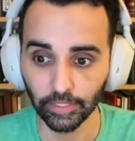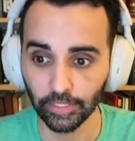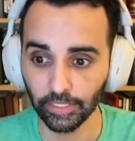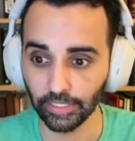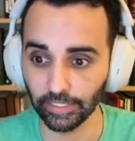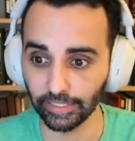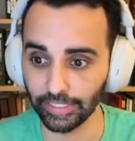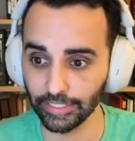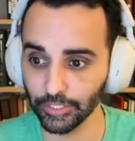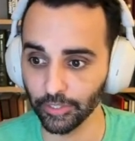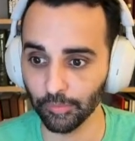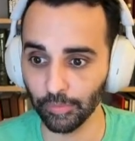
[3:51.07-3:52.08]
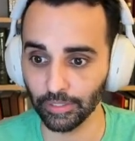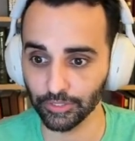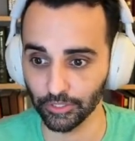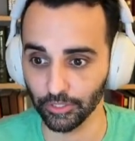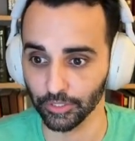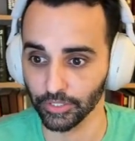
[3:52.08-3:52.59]
Legendary
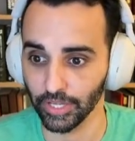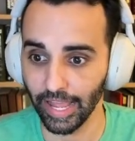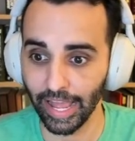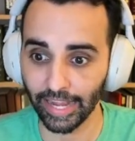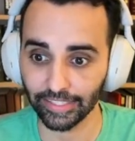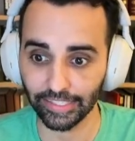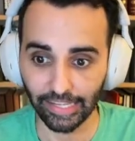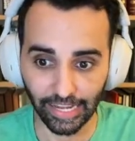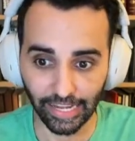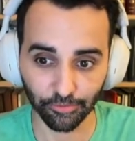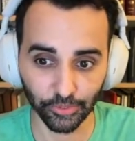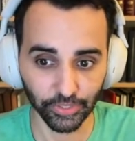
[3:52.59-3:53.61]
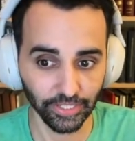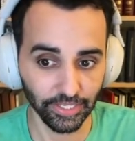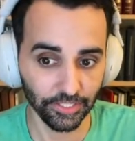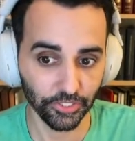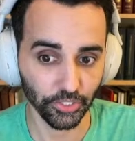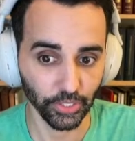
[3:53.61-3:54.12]
monsters act after
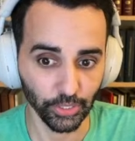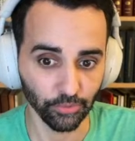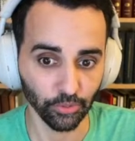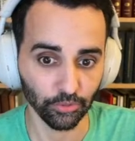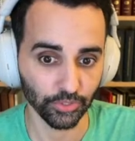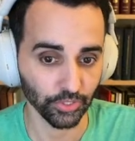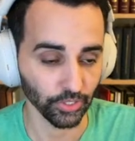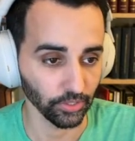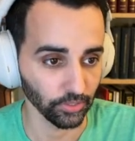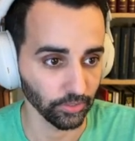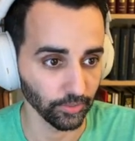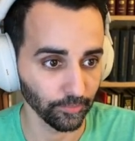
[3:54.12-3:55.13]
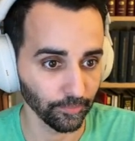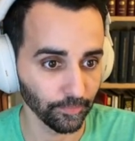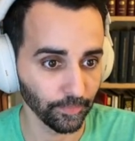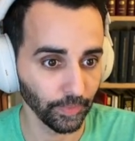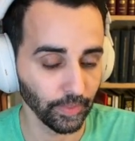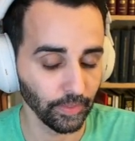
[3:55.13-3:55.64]
each hero's turn.
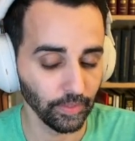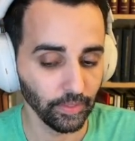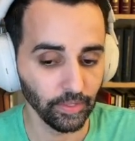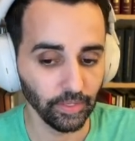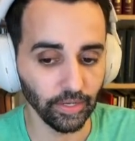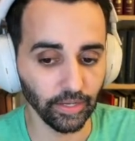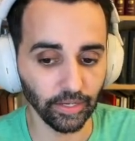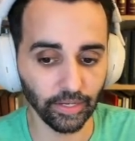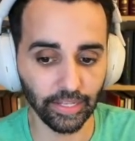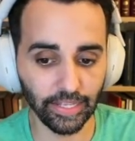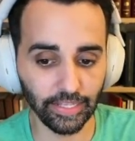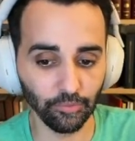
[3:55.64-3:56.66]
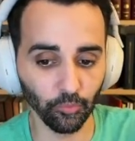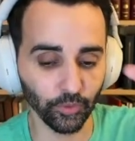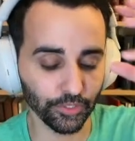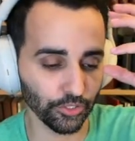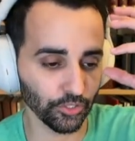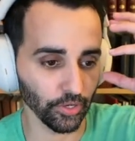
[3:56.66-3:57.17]
And
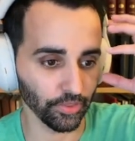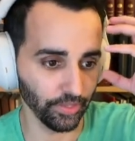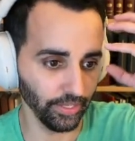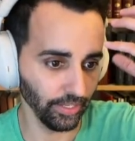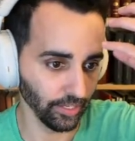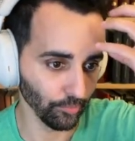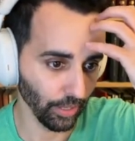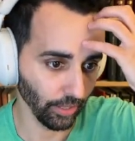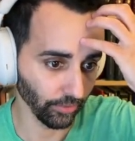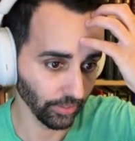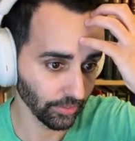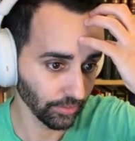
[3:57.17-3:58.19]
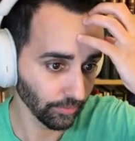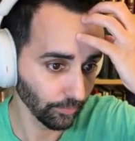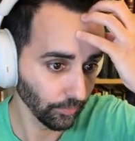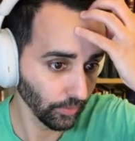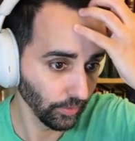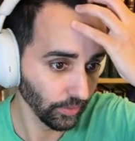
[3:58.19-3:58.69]
once you start thinking about it,
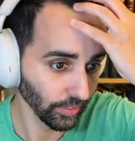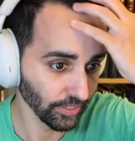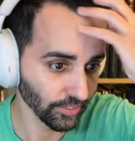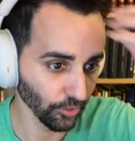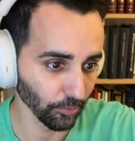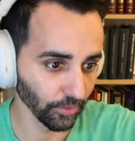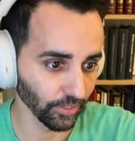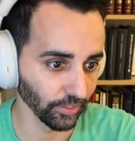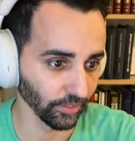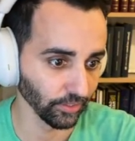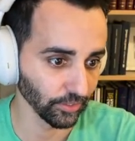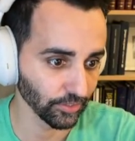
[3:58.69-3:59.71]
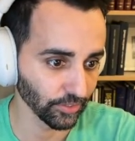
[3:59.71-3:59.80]
I gotta say, artwork looks